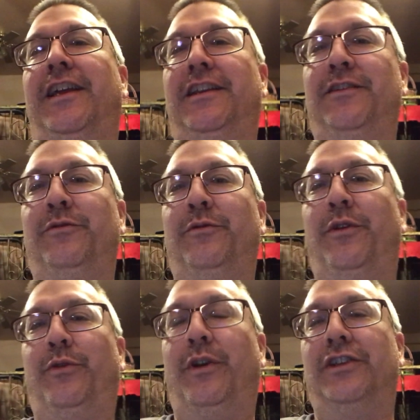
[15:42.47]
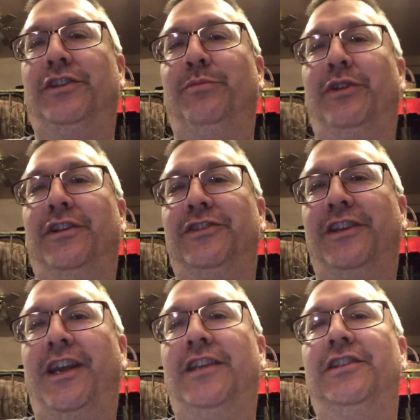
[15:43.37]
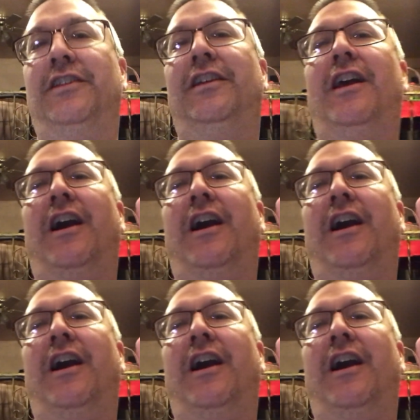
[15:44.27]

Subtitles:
it with Russian pronunciation,